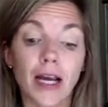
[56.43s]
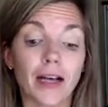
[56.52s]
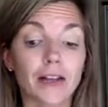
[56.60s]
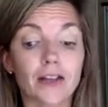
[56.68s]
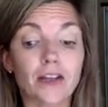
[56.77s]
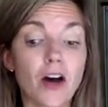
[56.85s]

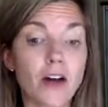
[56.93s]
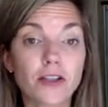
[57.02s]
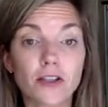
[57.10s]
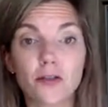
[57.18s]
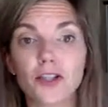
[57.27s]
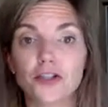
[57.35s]
long
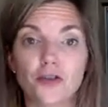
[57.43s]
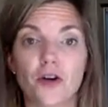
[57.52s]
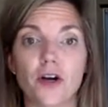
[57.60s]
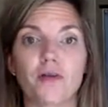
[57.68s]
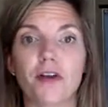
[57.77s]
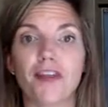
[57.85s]
story
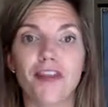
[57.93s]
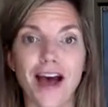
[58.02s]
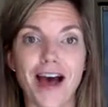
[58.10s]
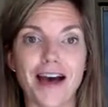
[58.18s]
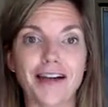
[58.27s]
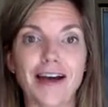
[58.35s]
short, with
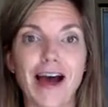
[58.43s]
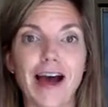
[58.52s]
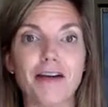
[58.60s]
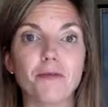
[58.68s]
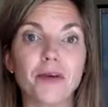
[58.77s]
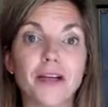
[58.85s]
that, I
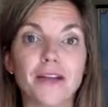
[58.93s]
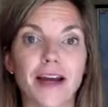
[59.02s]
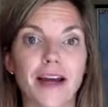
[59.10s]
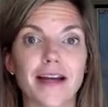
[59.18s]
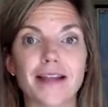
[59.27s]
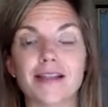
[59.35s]

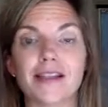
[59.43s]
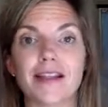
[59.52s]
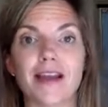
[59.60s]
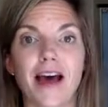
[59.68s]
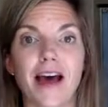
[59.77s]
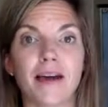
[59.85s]
realized
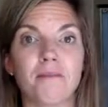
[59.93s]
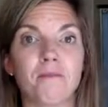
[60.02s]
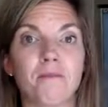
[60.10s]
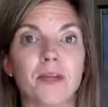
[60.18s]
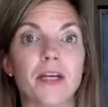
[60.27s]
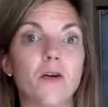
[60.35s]
that
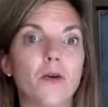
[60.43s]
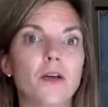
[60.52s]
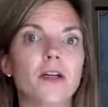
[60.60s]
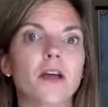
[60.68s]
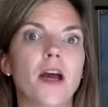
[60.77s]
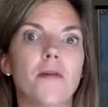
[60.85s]
in order
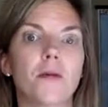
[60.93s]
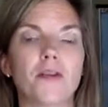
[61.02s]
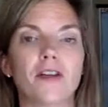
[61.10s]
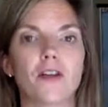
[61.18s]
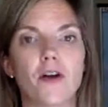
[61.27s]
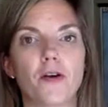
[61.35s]
to come up with
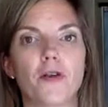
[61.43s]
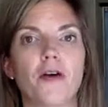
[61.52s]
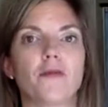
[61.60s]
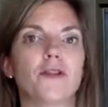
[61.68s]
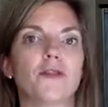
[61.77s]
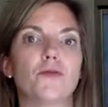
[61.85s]
a logo that
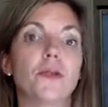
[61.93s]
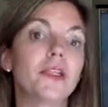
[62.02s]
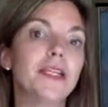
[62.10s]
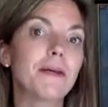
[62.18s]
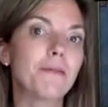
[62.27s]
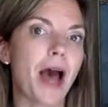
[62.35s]
was
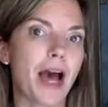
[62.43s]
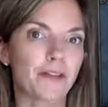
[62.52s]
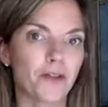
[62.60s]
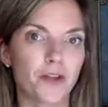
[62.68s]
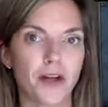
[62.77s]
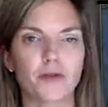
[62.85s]
really
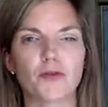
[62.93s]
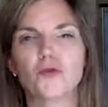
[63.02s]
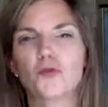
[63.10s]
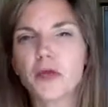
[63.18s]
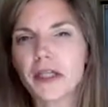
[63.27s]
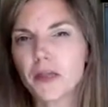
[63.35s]
impactful, that I was
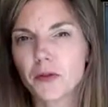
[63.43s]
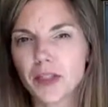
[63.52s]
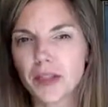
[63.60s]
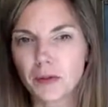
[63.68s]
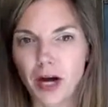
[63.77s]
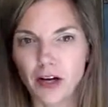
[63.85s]
really,
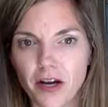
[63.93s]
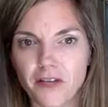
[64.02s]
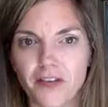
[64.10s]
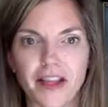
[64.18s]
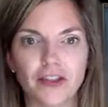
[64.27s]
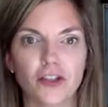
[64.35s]
really proud
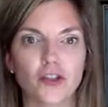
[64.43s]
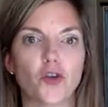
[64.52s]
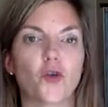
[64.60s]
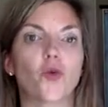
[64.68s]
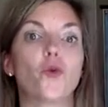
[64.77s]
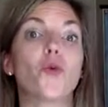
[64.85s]
and that looked
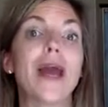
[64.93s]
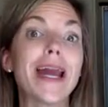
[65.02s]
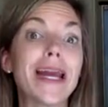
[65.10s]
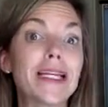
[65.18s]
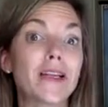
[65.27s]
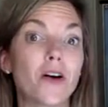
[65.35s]

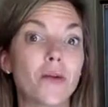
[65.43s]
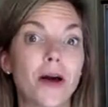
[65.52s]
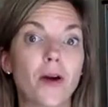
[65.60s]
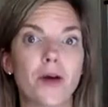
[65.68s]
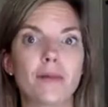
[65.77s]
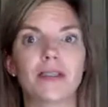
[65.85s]
great on my
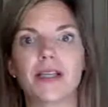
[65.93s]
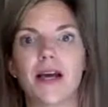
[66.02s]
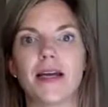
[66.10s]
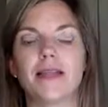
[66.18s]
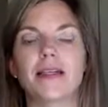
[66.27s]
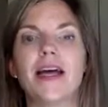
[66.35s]

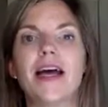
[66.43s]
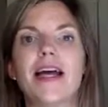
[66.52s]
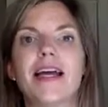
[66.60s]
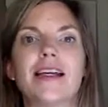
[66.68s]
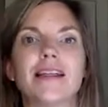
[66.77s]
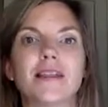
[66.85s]
website,
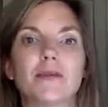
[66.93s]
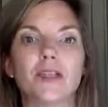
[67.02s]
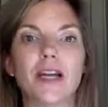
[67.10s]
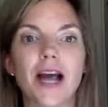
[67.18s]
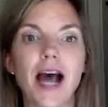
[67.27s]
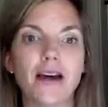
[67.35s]
is I was
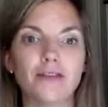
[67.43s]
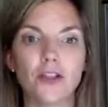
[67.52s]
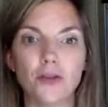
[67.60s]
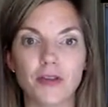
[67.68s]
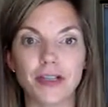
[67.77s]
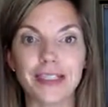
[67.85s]
going to have to
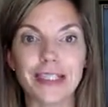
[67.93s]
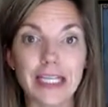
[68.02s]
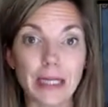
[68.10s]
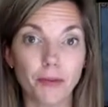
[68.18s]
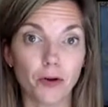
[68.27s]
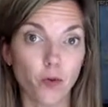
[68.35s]
do the
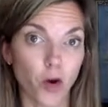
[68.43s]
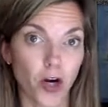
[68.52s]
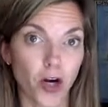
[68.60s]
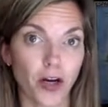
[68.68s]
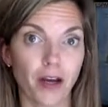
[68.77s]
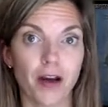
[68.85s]
deeper
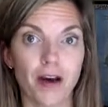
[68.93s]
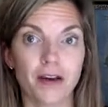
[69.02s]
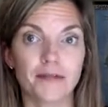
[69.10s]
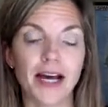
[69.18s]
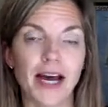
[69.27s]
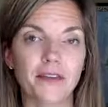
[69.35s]
work of
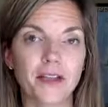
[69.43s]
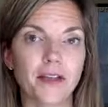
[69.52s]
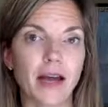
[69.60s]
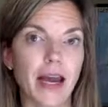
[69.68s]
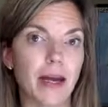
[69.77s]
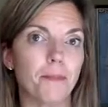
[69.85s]
having
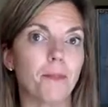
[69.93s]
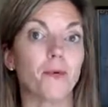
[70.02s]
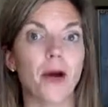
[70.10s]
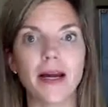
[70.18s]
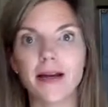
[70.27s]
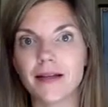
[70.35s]
a
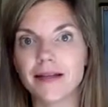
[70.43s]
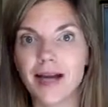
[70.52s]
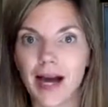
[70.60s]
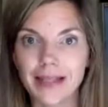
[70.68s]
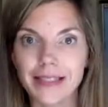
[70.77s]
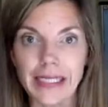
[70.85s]
brand
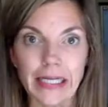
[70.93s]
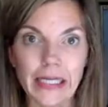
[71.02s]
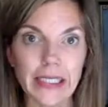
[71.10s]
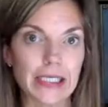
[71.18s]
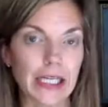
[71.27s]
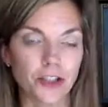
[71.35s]
identity
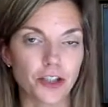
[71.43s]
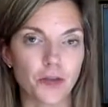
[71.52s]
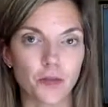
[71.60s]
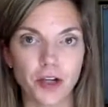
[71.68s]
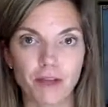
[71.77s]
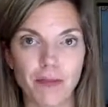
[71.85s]
session
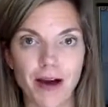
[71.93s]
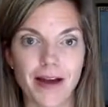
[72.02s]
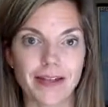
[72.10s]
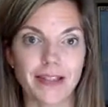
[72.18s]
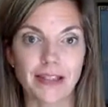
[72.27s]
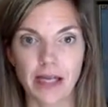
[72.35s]
with
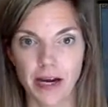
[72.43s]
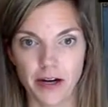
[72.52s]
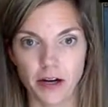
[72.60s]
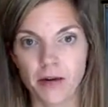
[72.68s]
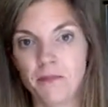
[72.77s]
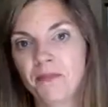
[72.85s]
my
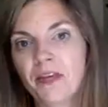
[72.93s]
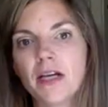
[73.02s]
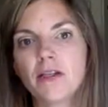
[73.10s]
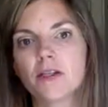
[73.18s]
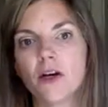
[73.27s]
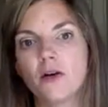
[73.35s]
designer.
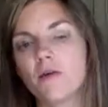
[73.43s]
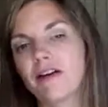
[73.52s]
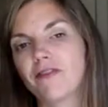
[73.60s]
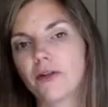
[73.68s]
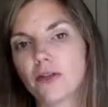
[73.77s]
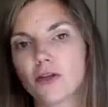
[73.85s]
So my
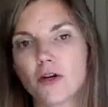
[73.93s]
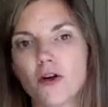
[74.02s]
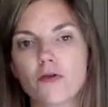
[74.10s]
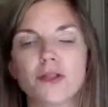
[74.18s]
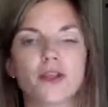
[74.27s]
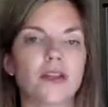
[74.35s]
first
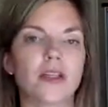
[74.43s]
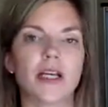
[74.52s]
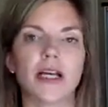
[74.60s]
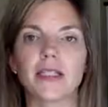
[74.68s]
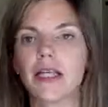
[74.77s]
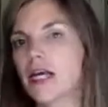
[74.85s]
logo was just like
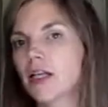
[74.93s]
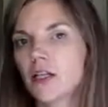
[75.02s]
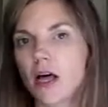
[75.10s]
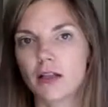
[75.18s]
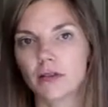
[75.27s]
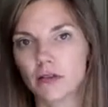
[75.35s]
a $10
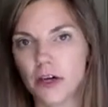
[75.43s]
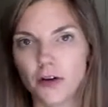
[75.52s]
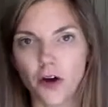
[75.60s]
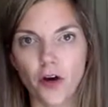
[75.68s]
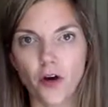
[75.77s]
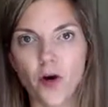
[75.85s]

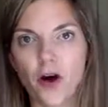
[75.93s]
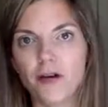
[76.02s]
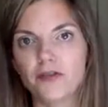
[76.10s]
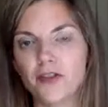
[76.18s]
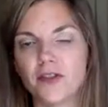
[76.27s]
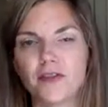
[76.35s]
logo
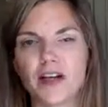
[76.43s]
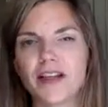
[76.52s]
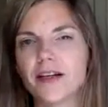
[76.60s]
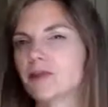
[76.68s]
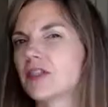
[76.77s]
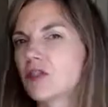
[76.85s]
off of, I
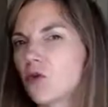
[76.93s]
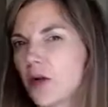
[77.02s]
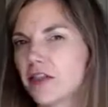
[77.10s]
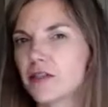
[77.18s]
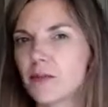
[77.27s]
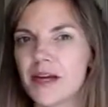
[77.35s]
think it was
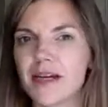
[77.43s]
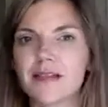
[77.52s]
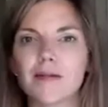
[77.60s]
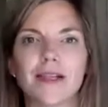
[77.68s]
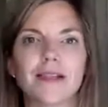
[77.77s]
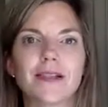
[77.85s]
Squarespace.
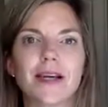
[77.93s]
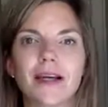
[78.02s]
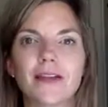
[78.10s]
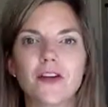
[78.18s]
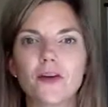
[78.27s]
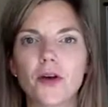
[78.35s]
My
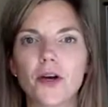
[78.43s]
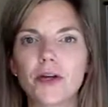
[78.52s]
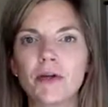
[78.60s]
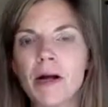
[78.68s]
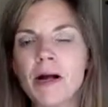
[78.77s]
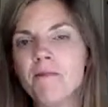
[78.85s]
second logo
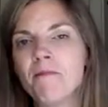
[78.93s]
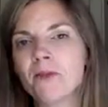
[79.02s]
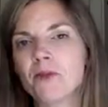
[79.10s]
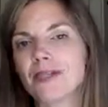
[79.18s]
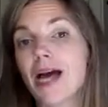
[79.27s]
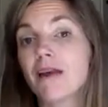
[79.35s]

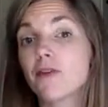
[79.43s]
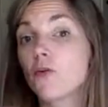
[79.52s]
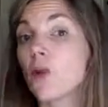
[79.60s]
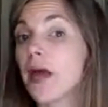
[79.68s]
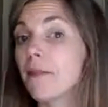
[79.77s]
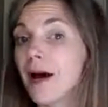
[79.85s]
was kind of a
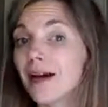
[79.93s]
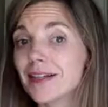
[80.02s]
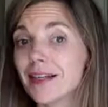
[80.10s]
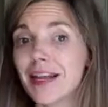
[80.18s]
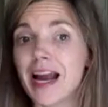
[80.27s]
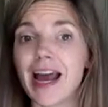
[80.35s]
whim
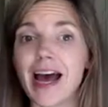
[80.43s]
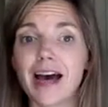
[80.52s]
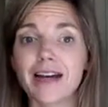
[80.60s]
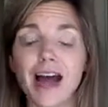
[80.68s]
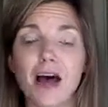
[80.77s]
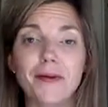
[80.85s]
idea that I had,
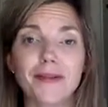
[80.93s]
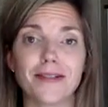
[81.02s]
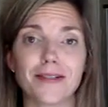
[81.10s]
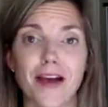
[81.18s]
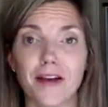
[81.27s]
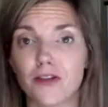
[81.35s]
and I have a
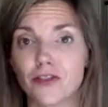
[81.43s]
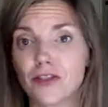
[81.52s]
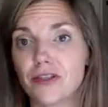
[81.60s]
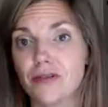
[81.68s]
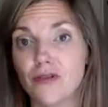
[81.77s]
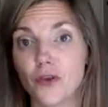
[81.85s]
designer
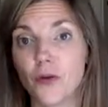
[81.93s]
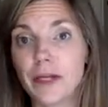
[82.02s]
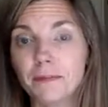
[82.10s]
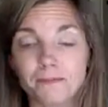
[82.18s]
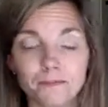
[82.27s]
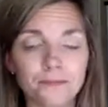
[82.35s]
just do
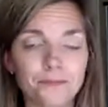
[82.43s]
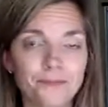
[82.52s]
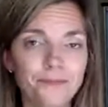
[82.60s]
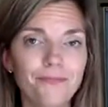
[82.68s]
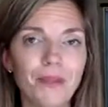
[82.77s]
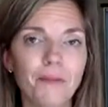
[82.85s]
it.
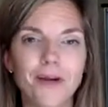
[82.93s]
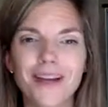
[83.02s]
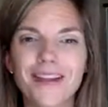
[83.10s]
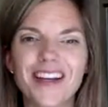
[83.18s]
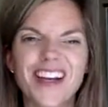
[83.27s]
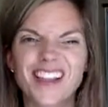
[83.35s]
But
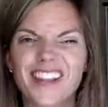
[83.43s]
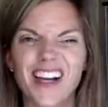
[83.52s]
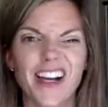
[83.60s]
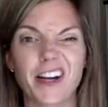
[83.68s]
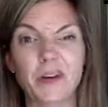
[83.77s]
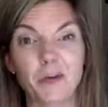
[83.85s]
then I decided
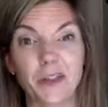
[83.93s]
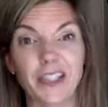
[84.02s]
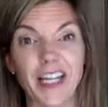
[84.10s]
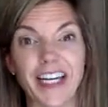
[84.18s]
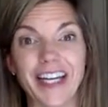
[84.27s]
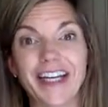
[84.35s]
I didn't really
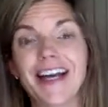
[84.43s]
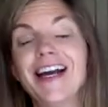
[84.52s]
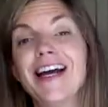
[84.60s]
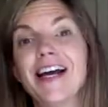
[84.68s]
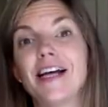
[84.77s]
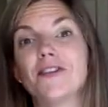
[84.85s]
like it.
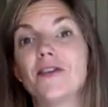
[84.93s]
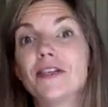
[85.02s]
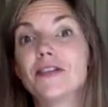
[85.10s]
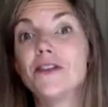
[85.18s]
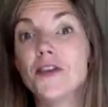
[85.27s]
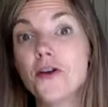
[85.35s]
And so this
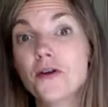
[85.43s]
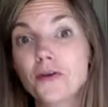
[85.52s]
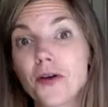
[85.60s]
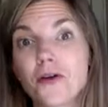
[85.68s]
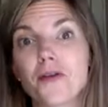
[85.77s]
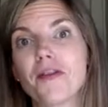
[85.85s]
new
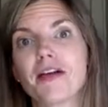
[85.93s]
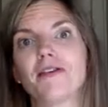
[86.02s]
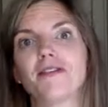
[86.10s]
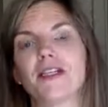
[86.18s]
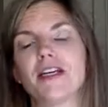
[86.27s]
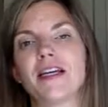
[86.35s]
logo that you're
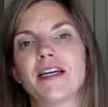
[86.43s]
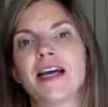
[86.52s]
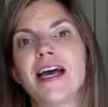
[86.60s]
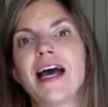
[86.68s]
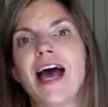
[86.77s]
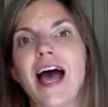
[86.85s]
seeing
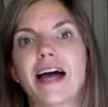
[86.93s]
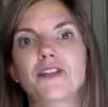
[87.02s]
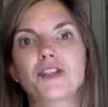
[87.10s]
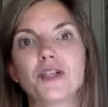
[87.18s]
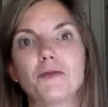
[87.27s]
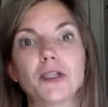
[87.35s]

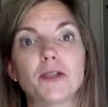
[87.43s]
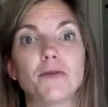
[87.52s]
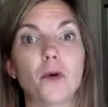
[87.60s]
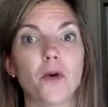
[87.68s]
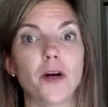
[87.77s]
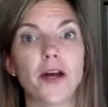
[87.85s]
actually was
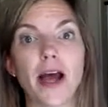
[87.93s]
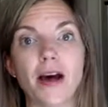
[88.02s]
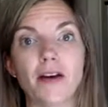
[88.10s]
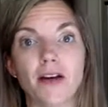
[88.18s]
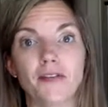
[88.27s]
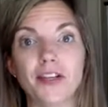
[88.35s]
born
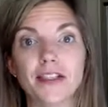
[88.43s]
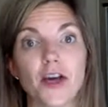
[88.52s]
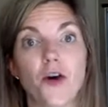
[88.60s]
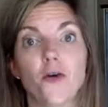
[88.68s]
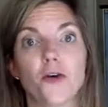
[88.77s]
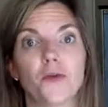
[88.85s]
out of his
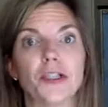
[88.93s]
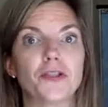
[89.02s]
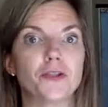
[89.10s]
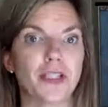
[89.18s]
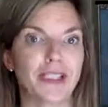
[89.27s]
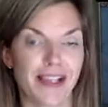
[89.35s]
own original
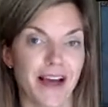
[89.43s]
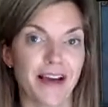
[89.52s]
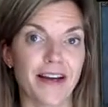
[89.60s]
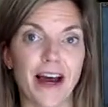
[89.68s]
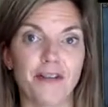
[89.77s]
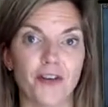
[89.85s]
design
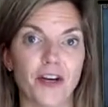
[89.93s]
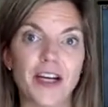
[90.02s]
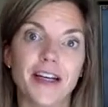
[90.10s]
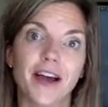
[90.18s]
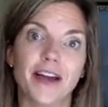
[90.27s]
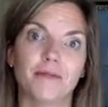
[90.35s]
after he
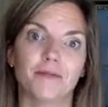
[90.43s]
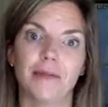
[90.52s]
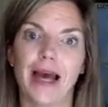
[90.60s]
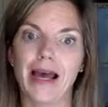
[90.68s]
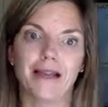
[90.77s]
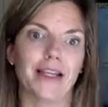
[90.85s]
and I
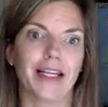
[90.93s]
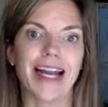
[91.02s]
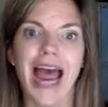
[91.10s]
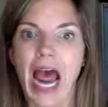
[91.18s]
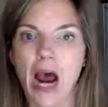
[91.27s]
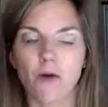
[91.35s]
had like an
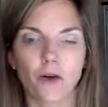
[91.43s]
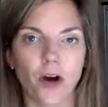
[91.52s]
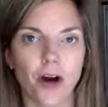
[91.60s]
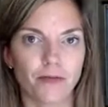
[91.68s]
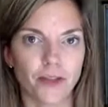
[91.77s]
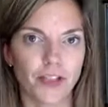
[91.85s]
hour
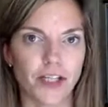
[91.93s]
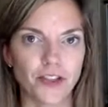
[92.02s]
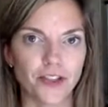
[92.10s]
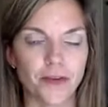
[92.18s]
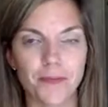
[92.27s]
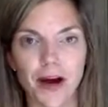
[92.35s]

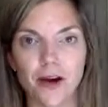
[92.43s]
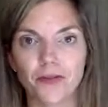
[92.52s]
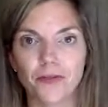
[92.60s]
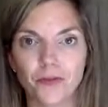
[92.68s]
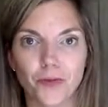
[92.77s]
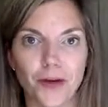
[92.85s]
conversation about
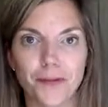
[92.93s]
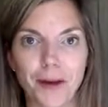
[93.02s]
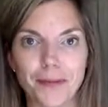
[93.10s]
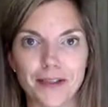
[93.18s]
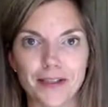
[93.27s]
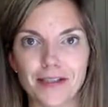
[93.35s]
what my
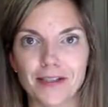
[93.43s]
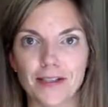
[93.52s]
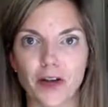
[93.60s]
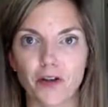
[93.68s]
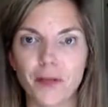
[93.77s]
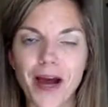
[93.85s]
business is
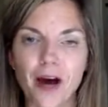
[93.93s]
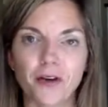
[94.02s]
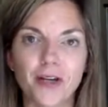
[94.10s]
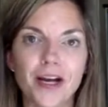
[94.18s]
all about.